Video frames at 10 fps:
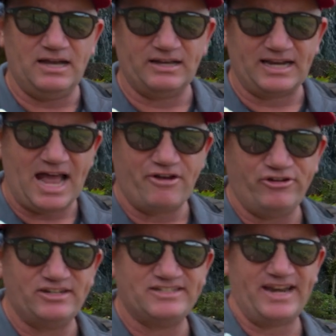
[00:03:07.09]
We've got
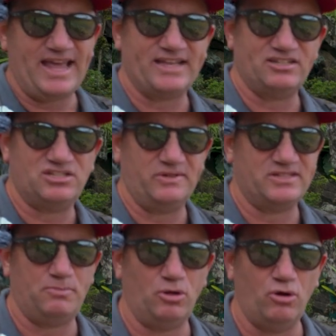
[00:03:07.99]
110 acres to
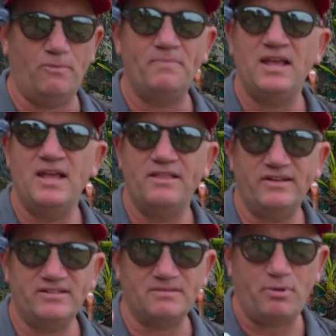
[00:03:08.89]
explore.
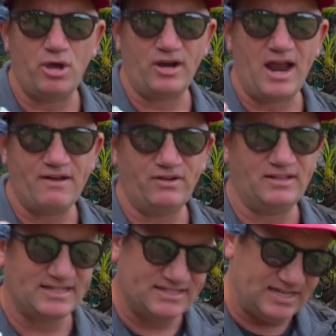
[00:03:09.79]
There's a bird aviary,
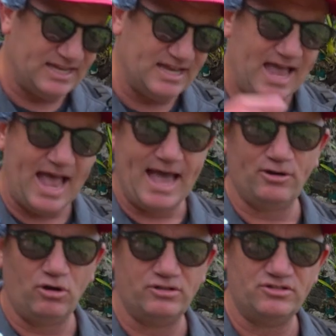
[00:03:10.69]
that's an
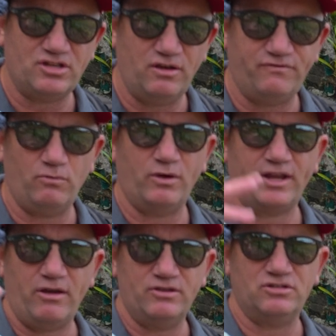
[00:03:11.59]
add-on, so if you want
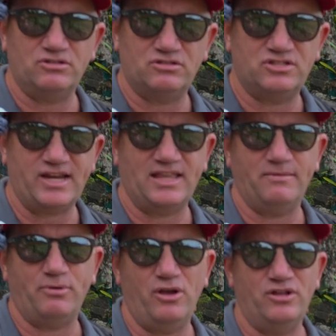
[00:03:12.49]
to go in to check out
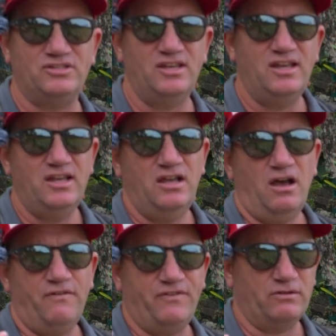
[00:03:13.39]
the birds,
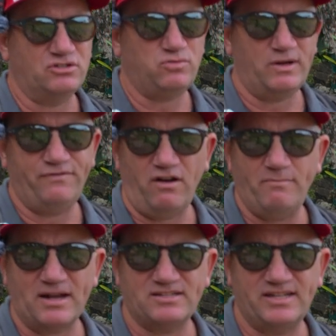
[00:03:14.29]
I think it was
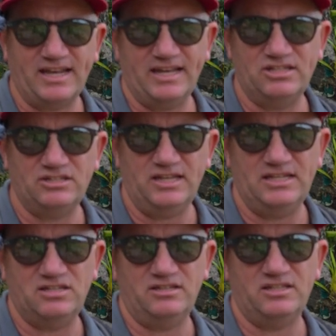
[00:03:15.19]
$25 to get
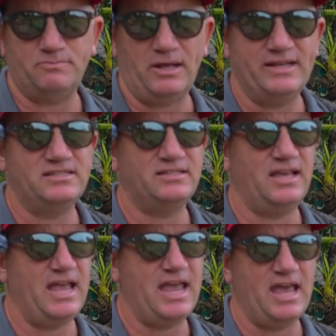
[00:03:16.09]
into this place,
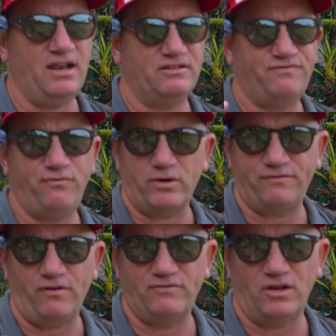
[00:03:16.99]
and it's
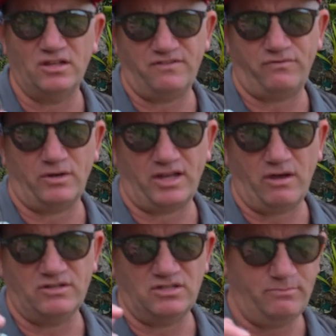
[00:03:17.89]
$45 if you want to
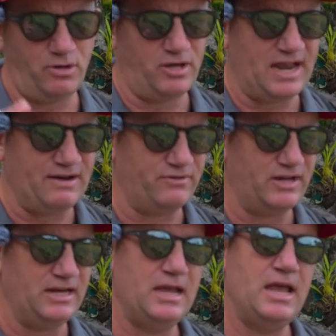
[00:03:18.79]
go into the bird aviary.